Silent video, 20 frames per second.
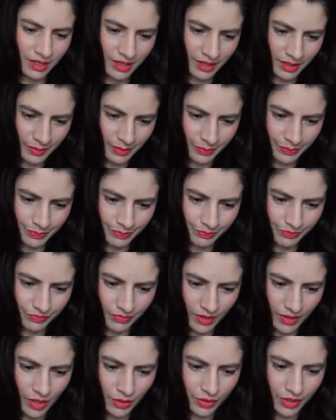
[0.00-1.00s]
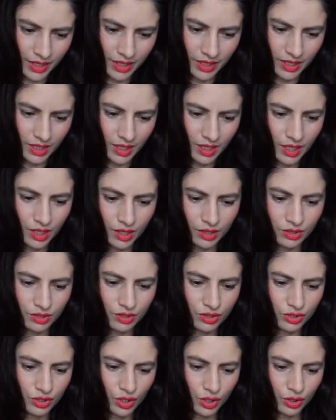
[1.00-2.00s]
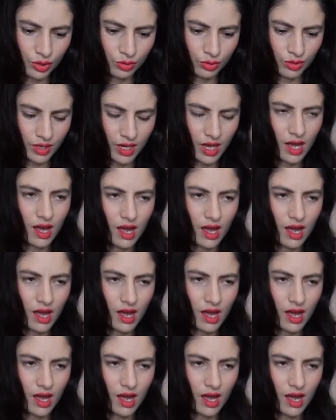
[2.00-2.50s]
okay, so,